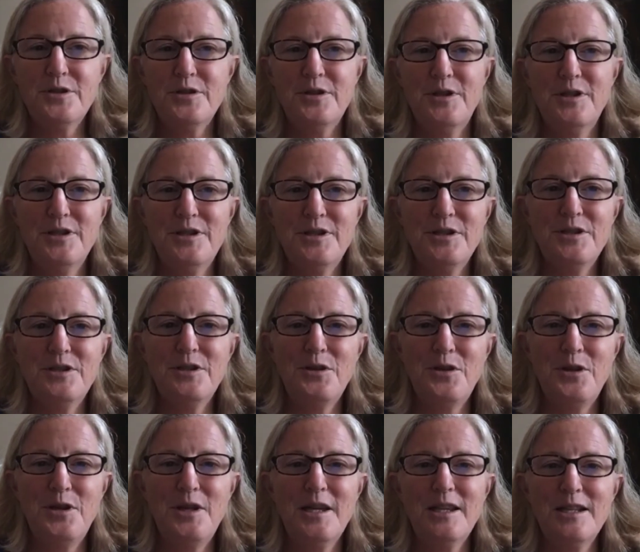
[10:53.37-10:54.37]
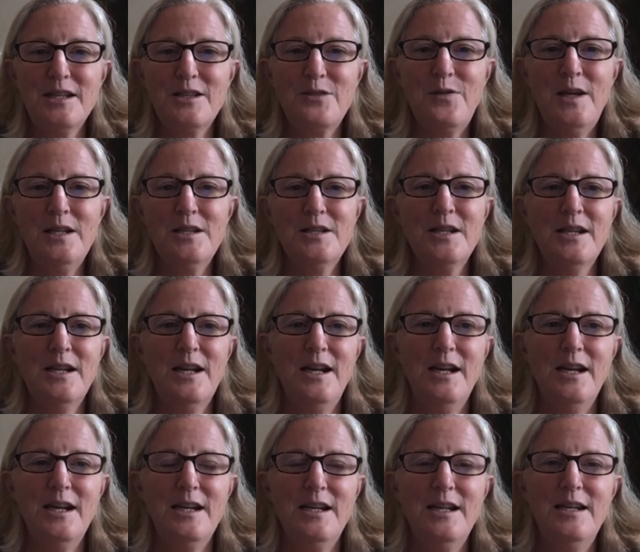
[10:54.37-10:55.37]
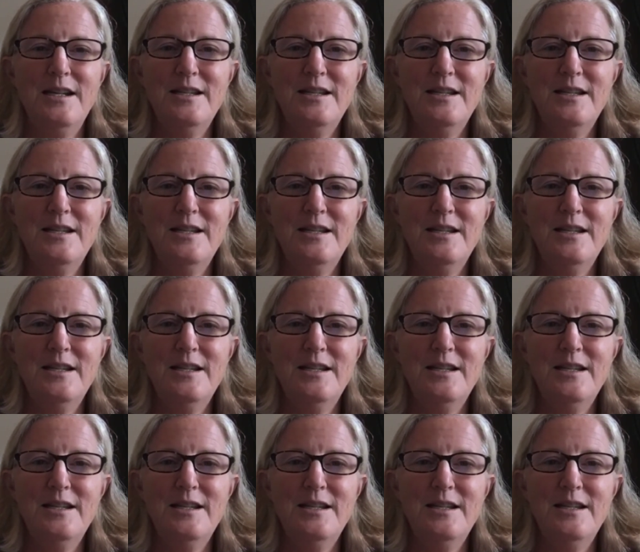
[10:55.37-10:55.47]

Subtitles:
is the thing that's fascinating.